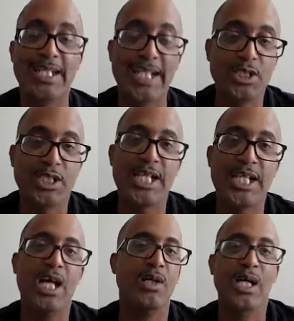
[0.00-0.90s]
and as you can
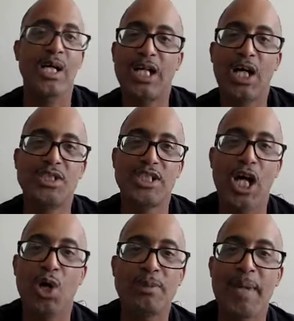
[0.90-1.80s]
tell, Coach
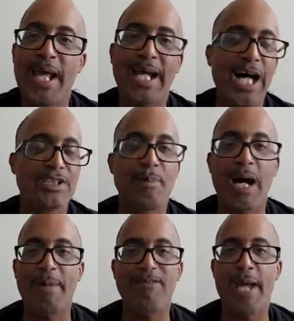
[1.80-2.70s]
Jones man calls you
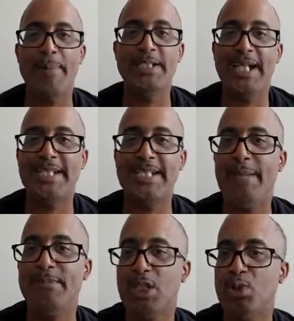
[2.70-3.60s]
by my family
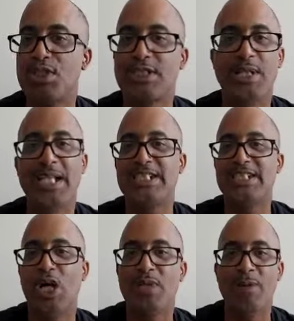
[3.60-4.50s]
nickname Deuce, so they
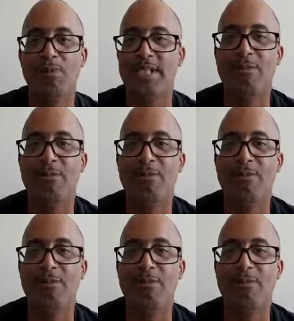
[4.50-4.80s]
let you know that,